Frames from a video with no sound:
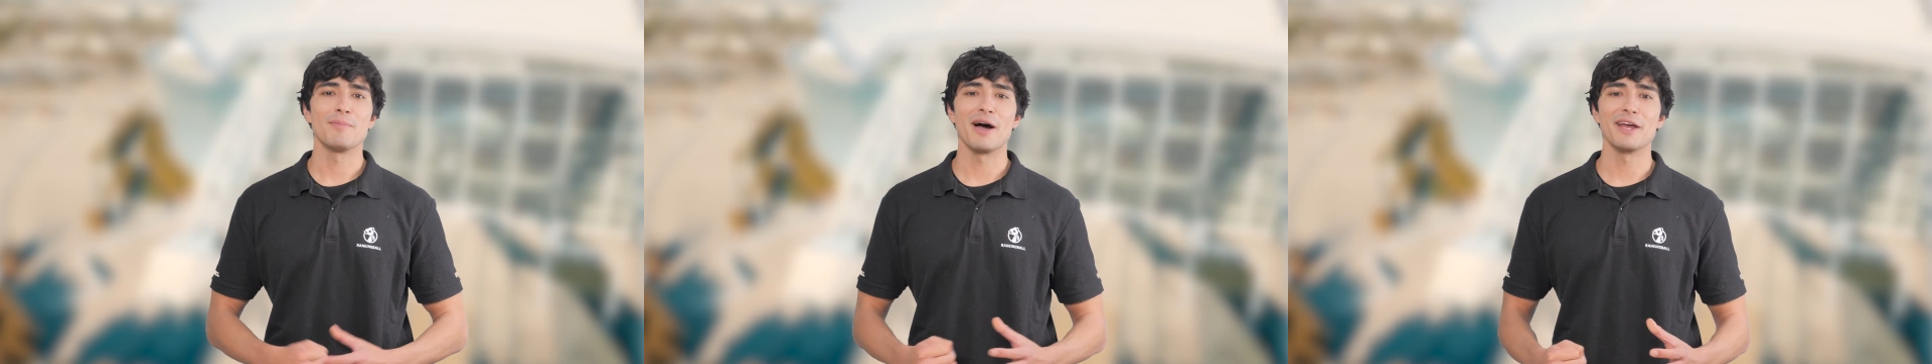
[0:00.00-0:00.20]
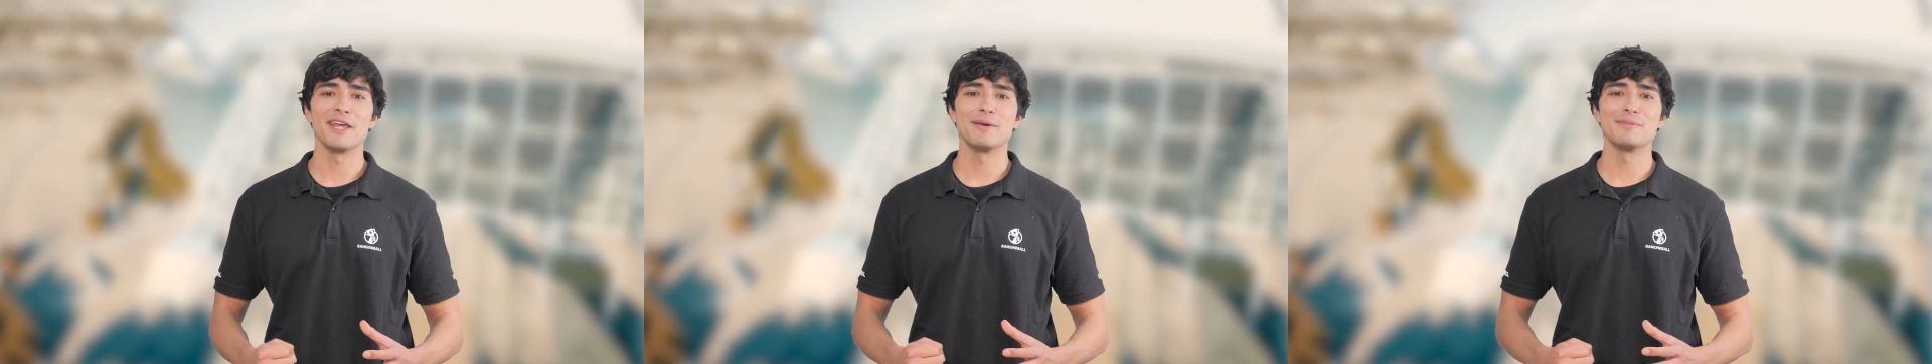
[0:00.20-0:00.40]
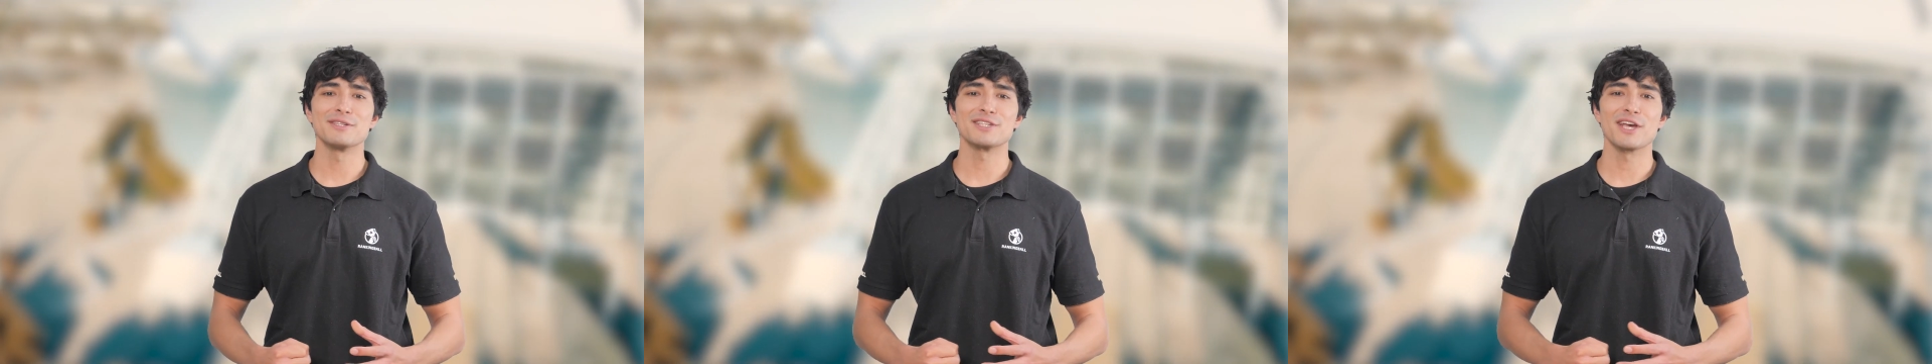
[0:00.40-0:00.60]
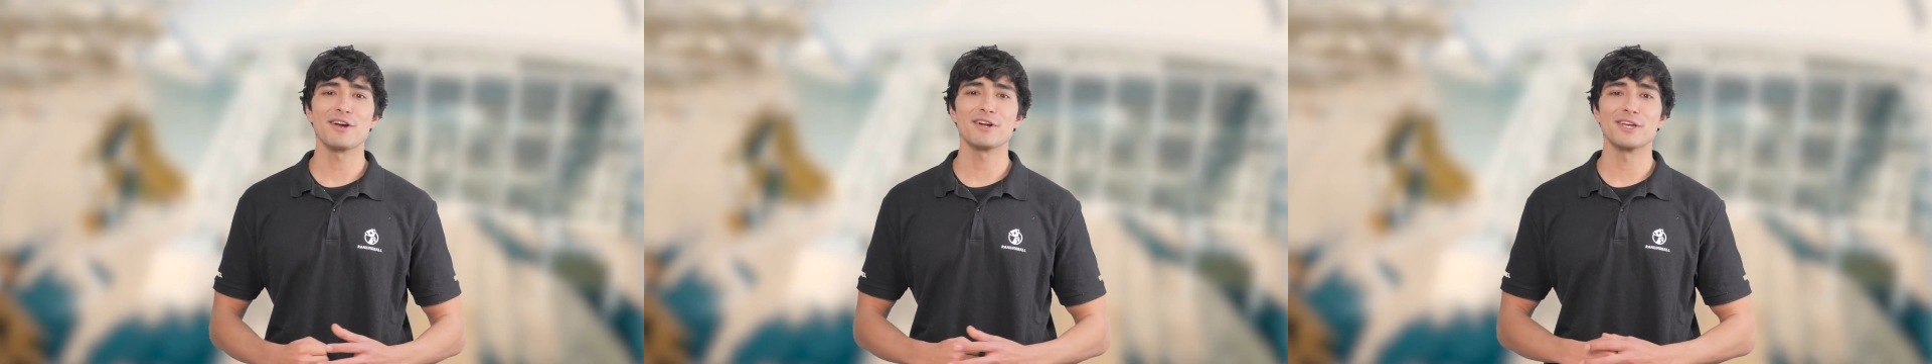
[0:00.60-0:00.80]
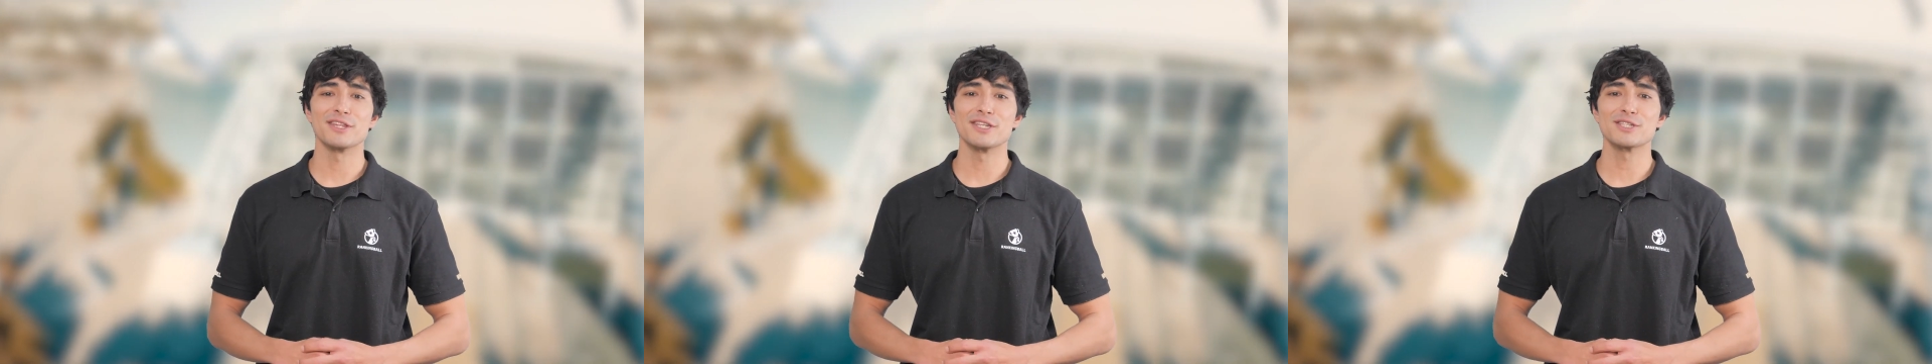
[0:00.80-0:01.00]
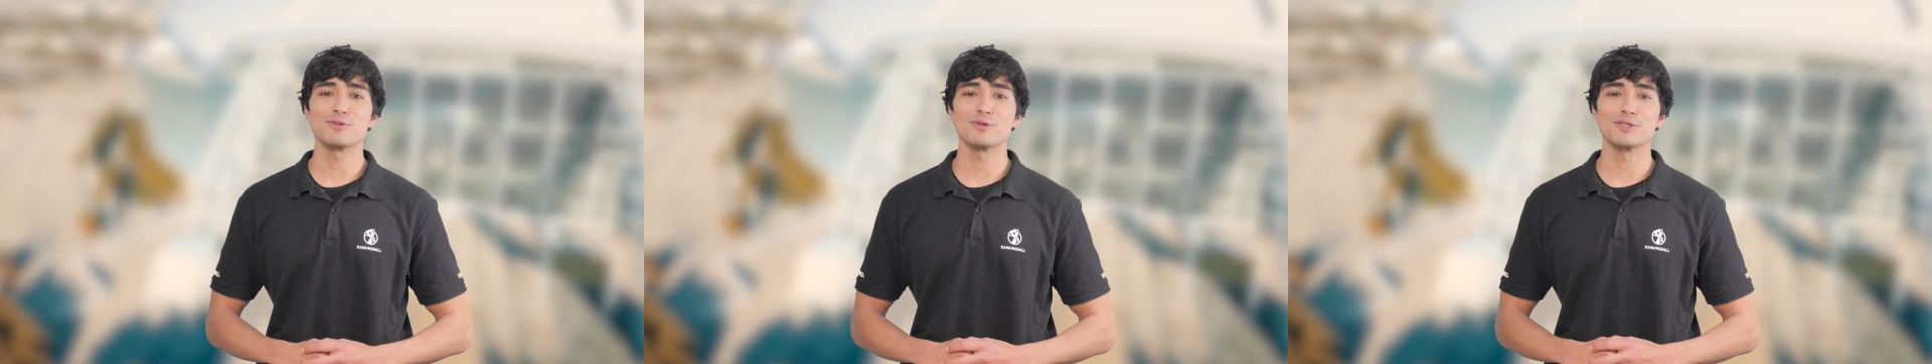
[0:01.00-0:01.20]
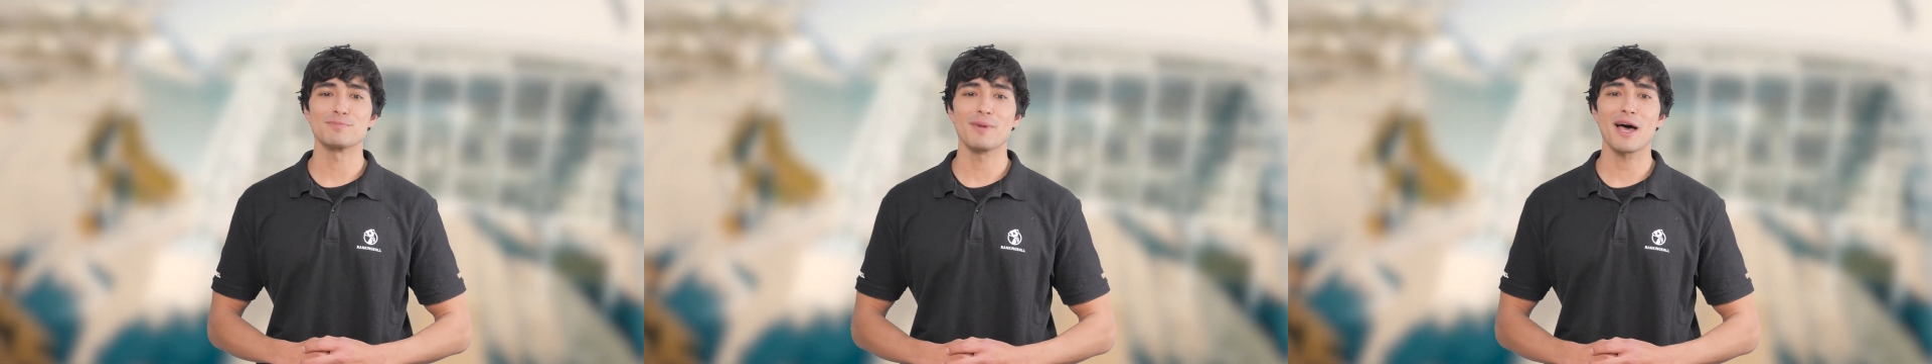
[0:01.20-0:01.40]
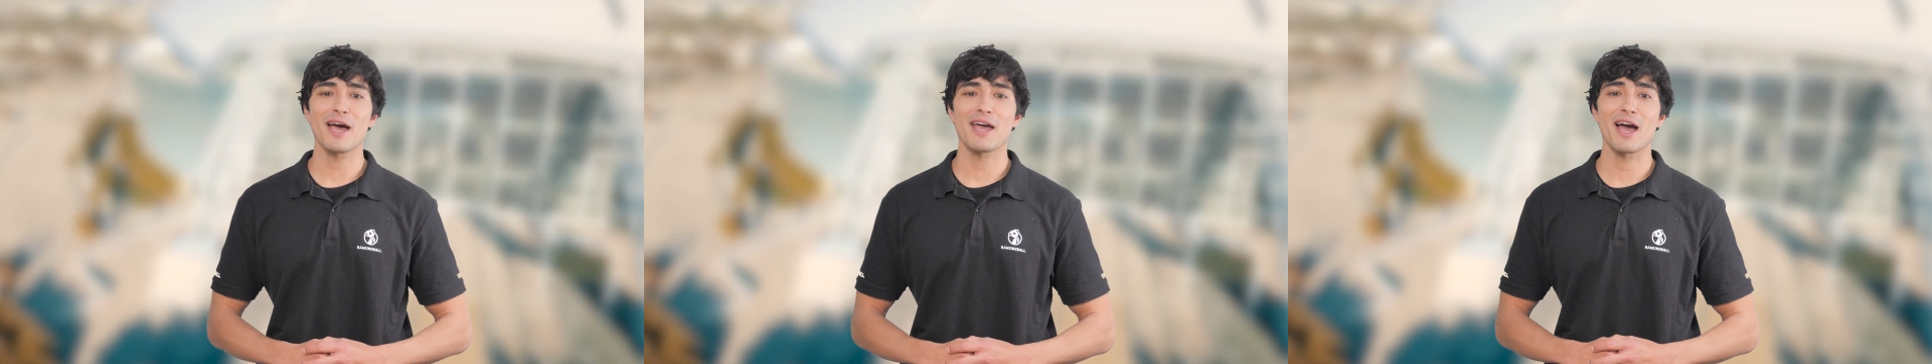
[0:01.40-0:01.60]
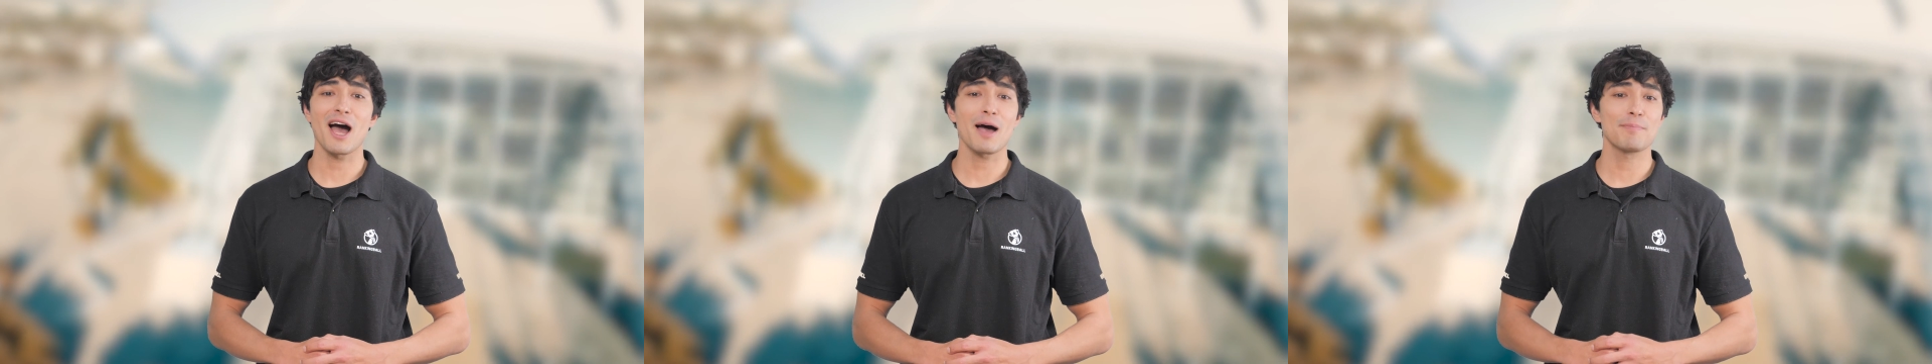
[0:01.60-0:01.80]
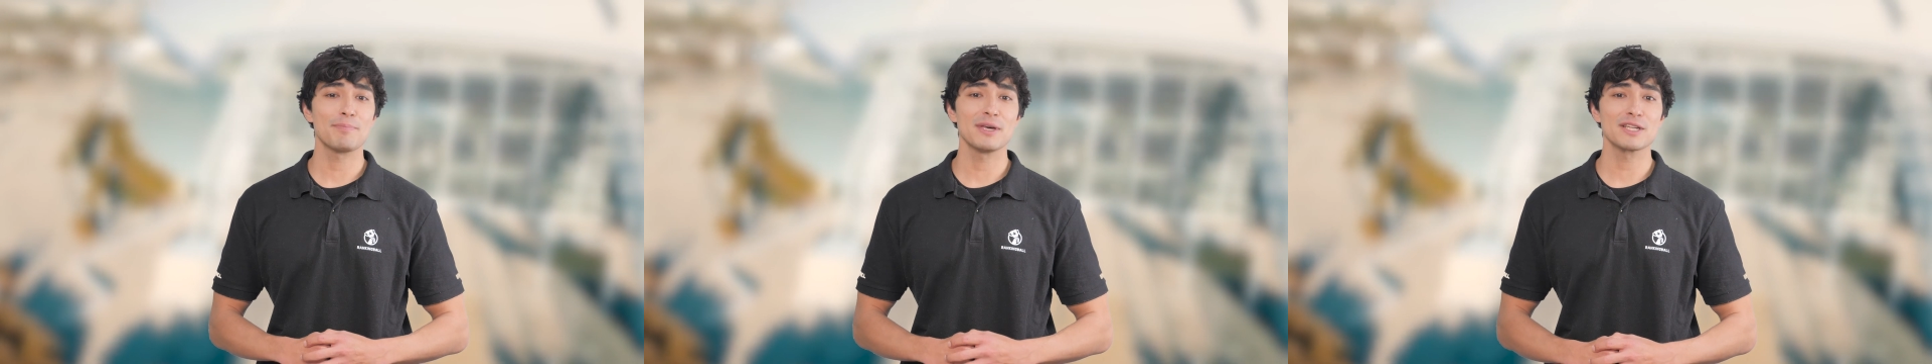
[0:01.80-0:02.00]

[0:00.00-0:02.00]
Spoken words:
My name is Aaron, and this was my Hot